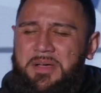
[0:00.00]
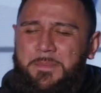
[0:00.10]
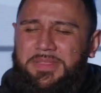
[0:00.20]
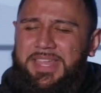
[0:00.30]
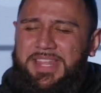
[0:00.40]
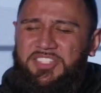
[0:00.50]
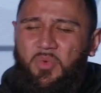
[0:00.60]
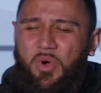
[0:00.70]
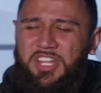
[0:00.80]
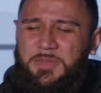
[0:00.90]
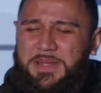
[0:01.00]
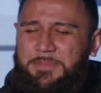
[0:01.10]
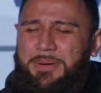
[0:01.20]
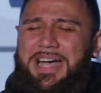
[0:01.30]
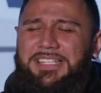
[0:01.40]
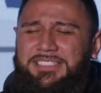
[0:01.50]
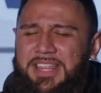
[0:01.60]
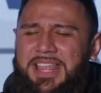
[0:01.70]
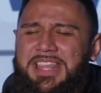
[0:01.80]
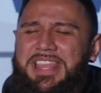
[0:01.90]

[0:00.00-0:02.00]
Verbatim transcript: But then, as the word has been deposited,